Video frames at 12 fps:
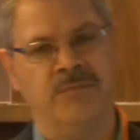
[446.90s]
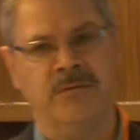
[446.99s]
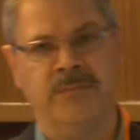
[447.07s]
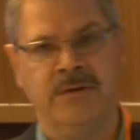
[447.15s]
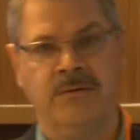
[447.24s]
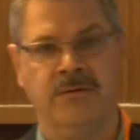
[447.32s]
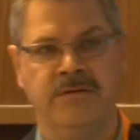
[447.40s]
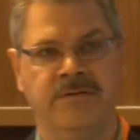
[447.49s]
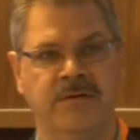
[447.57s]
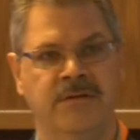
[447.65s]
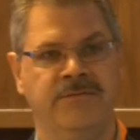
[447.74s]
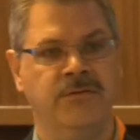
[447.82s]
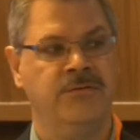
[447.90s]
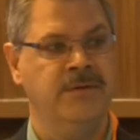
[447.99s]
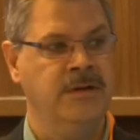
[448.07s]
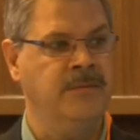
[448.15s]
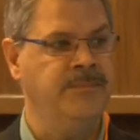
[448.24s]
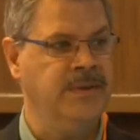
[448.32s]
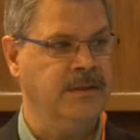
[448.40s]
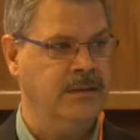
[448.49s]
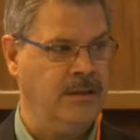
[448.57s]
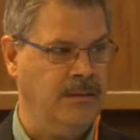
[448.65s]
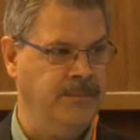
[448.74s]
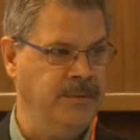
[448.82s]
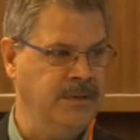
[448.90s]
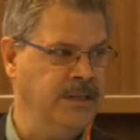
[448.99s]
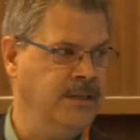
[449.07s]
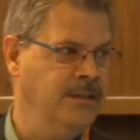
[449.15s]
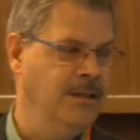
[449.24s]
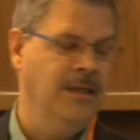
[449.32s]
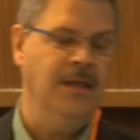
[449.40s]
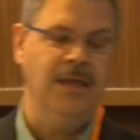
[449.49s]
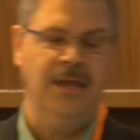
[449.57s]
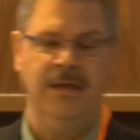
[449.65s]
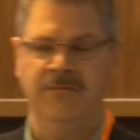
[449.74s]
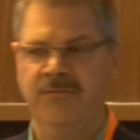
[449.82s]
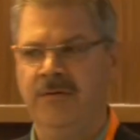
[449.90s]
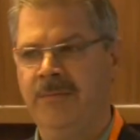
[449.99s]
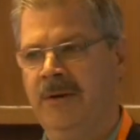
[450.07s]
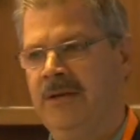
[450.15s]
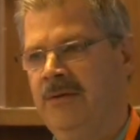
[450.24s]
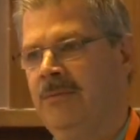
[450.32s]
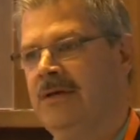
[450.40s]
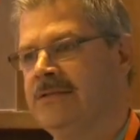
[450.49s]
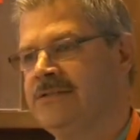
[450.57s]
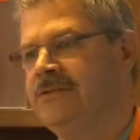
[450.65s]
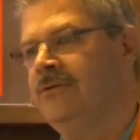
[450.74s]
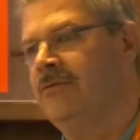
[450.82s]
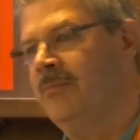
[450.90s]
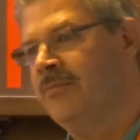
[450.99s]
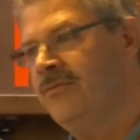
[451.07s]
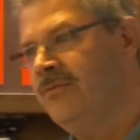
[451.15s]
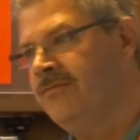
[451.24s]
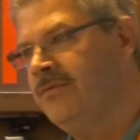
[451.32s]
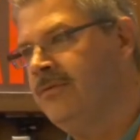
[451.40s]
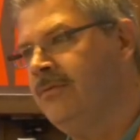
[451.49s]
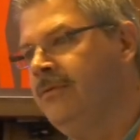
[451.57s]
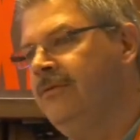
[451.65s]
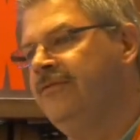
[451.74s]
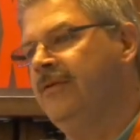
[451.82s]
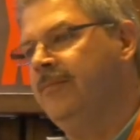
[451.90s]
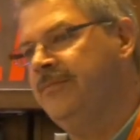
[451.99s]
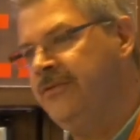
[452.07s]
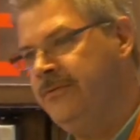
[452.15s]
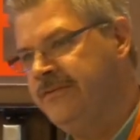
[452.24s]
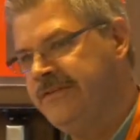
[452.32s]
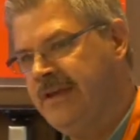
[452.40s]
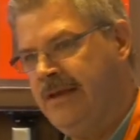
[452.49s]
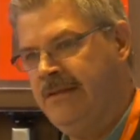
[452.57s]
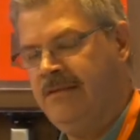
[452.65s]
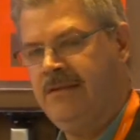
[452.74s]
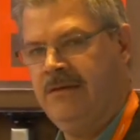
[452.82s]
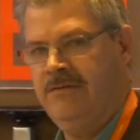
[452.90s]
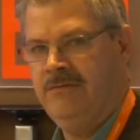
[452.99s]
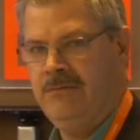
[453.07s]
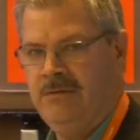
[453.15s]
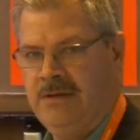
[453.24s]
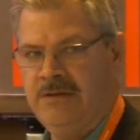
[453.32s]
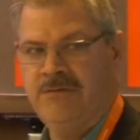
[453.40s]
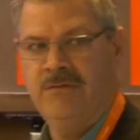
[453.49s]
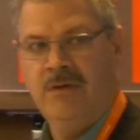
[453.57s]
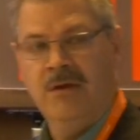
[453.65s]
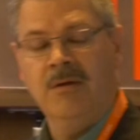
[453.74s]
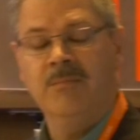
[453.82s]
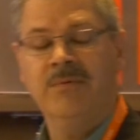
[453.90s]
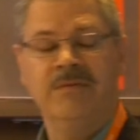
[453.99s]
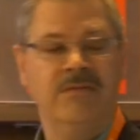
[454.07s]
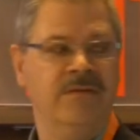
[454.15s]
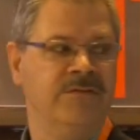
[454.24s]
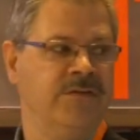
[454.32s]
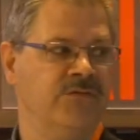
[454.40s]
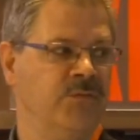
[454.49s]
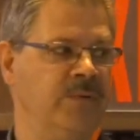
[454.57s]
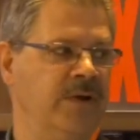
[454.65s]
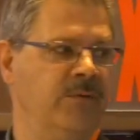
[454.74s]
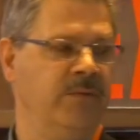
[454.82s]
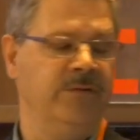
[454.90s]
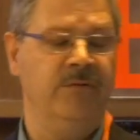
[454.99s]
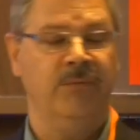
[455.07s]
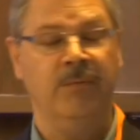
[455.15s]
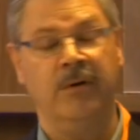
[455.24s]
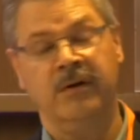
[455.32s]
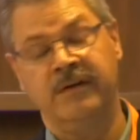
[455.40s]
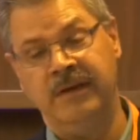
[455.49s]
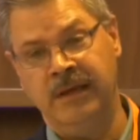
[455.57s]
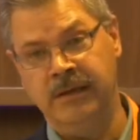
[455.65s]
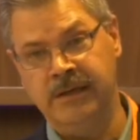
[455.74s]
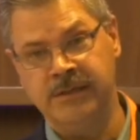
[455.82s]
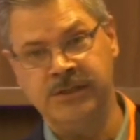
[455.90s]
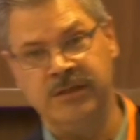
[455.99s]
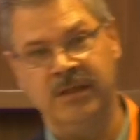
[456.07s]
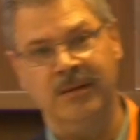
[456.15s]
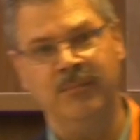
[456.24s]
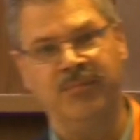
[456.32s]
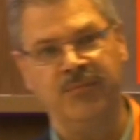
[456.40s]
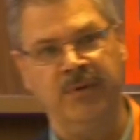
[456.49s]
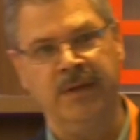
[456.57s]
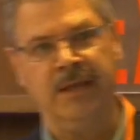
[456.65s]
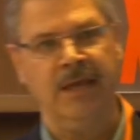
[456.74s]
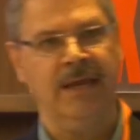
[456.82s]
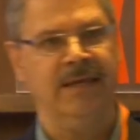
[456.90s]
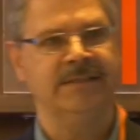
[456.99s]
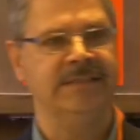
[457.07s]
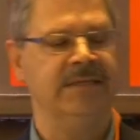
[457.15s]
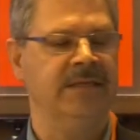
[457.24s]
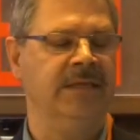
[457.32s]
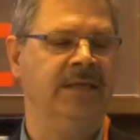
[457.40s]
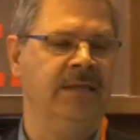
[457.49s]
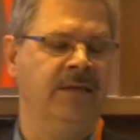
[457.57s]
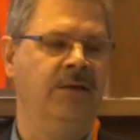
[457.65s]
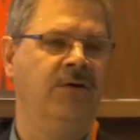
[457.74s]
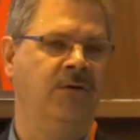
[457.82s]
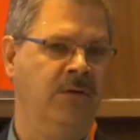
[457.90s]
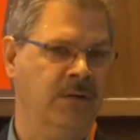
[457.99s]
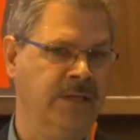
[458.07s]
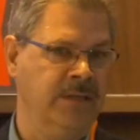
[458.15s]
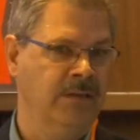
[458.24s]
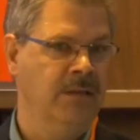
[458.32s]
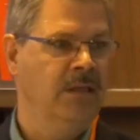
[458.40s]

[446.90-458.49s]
one, because if you're in a big company, everybody wants your approvals and 2 cents and do this. But this is where, when you worked initially, bring IT in early.